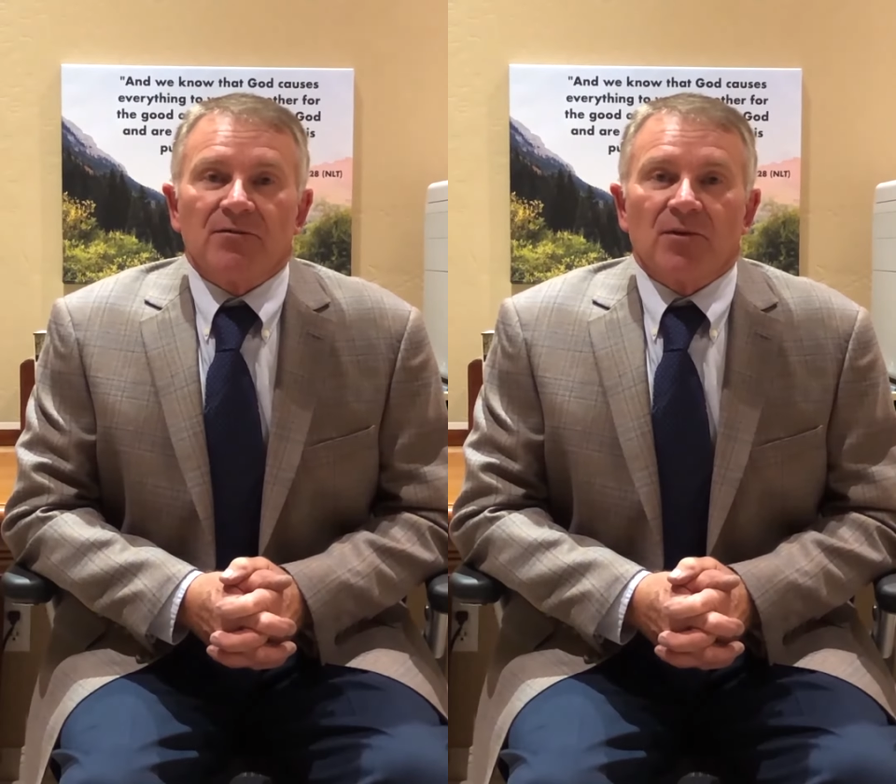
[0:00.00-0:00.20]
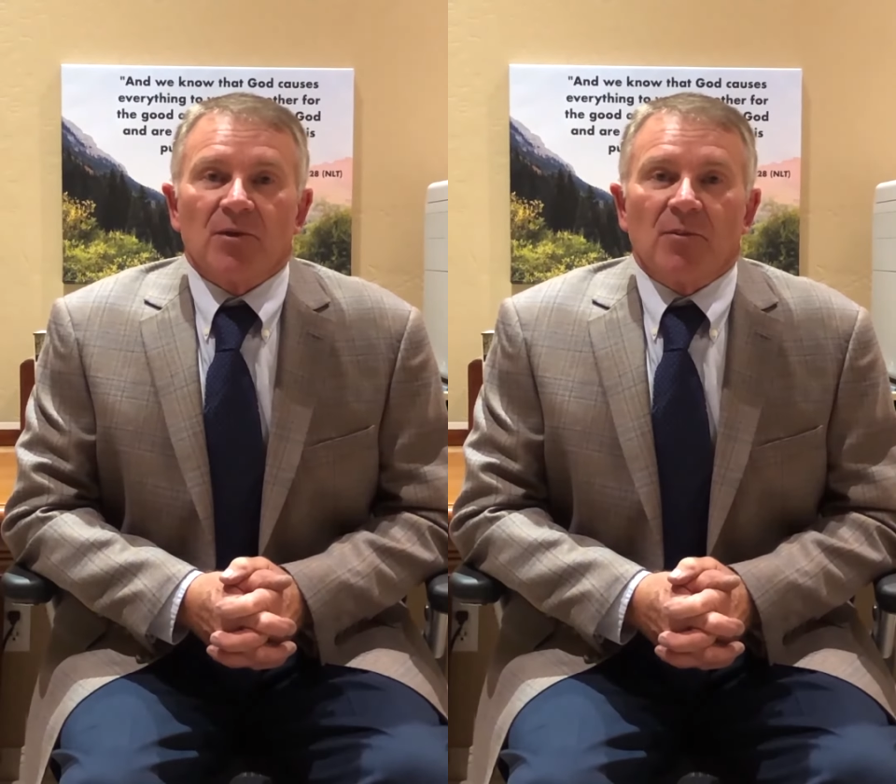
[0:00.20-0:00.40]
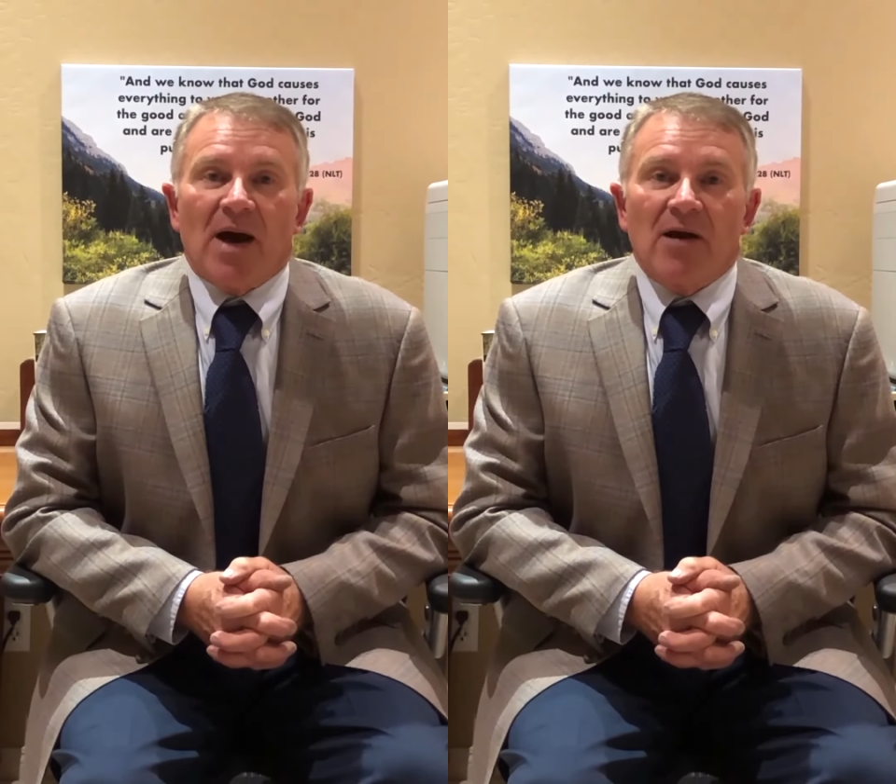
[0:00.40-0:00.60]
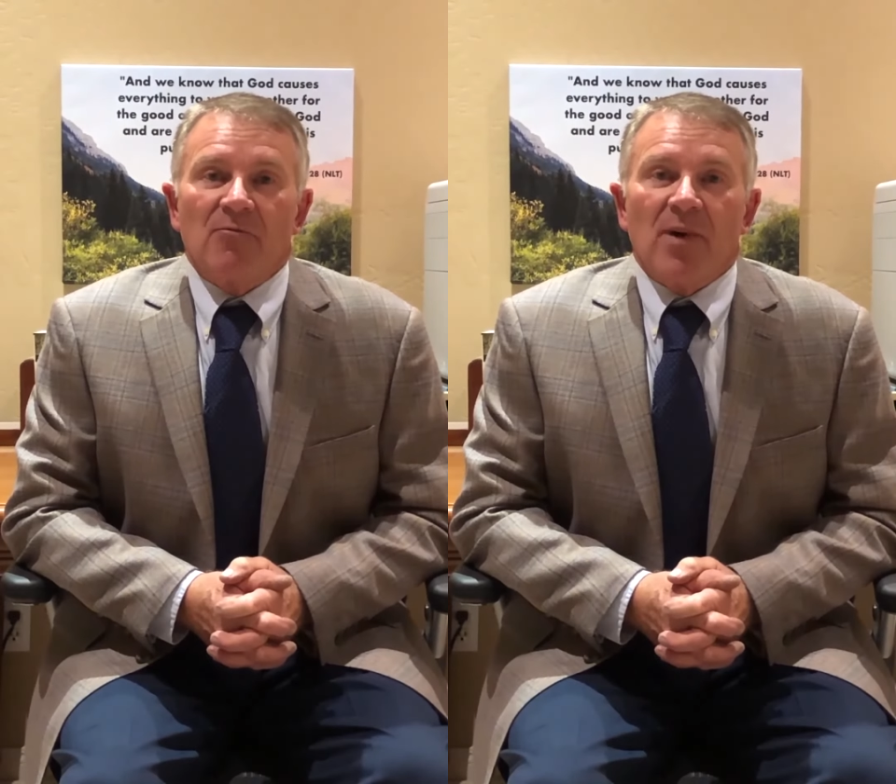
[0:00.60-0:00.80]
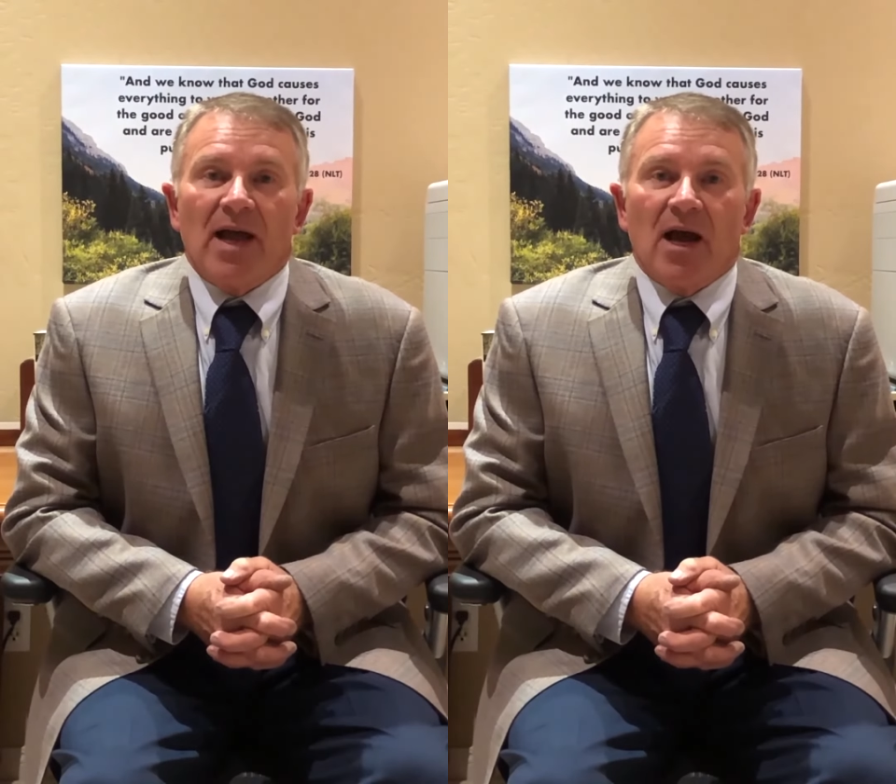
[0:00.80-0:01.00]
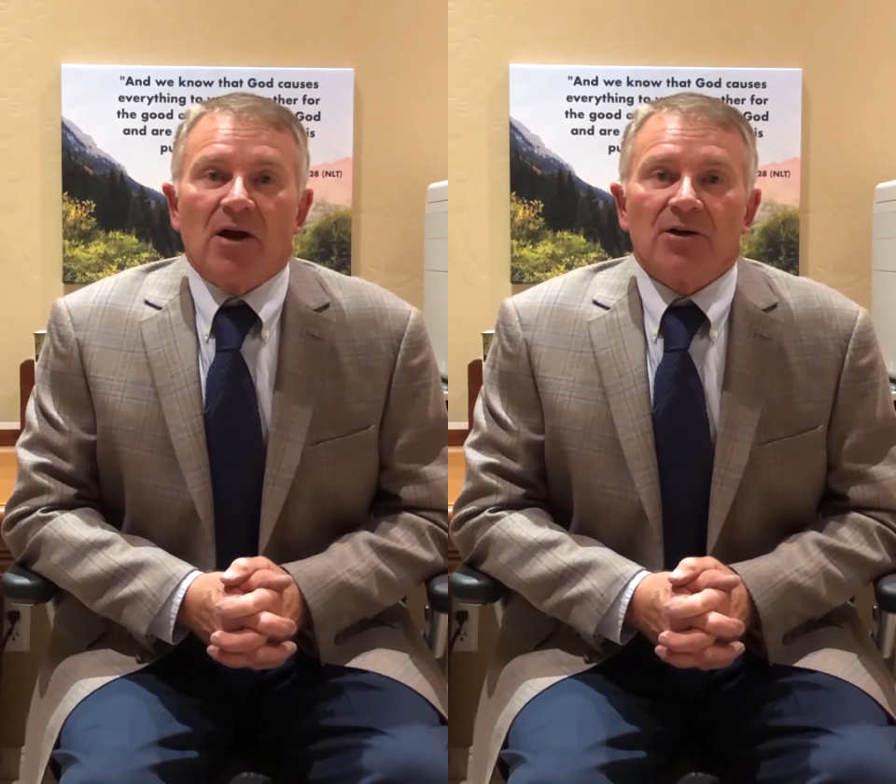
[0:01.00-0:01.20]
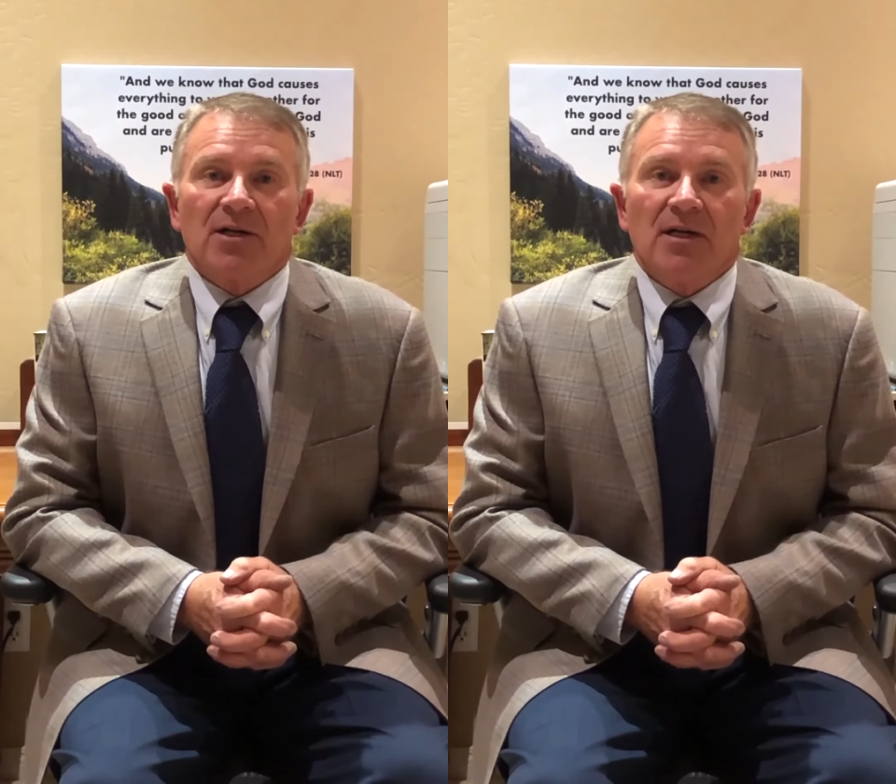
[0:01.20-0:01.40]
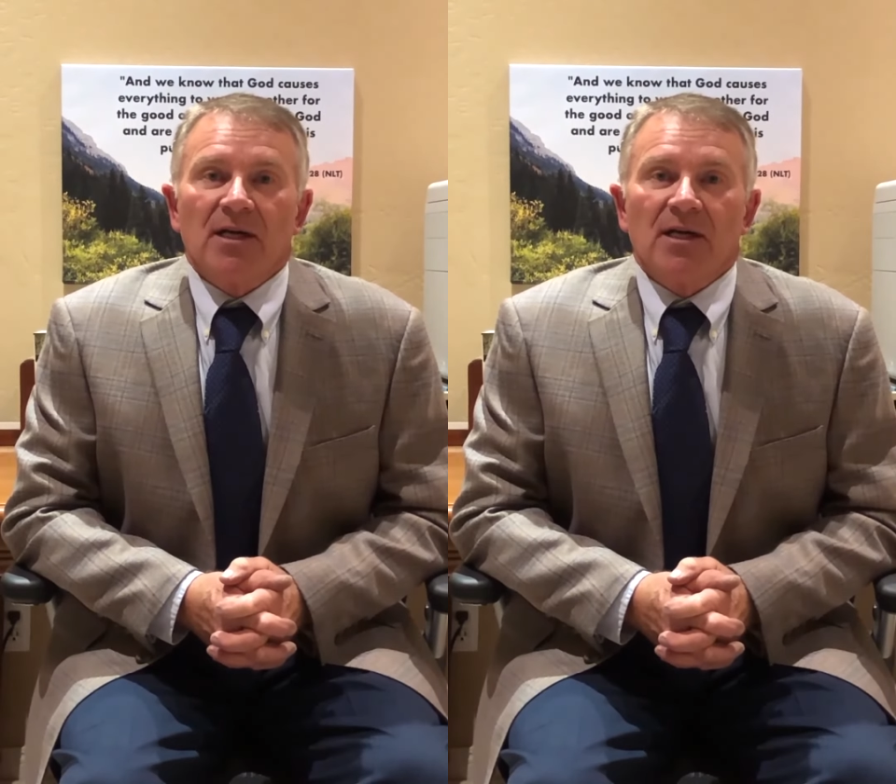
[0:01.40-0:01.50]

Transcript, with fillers: from the bottom of my heart